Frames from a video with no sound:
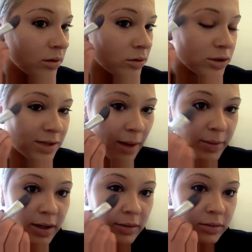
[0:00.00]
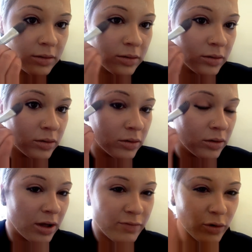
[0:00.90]
Just tap it in.
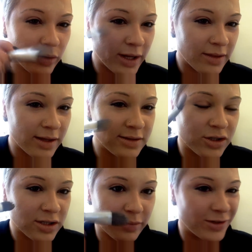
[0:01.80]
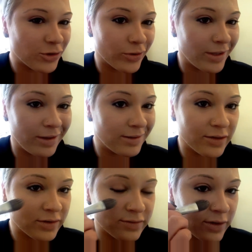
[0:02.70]
If you go like this, it's just going to be streaky,
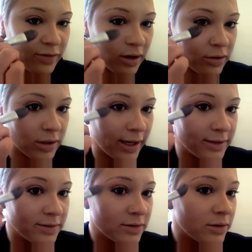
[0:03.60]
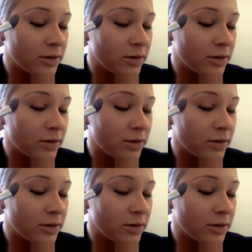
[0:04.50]
different color lines.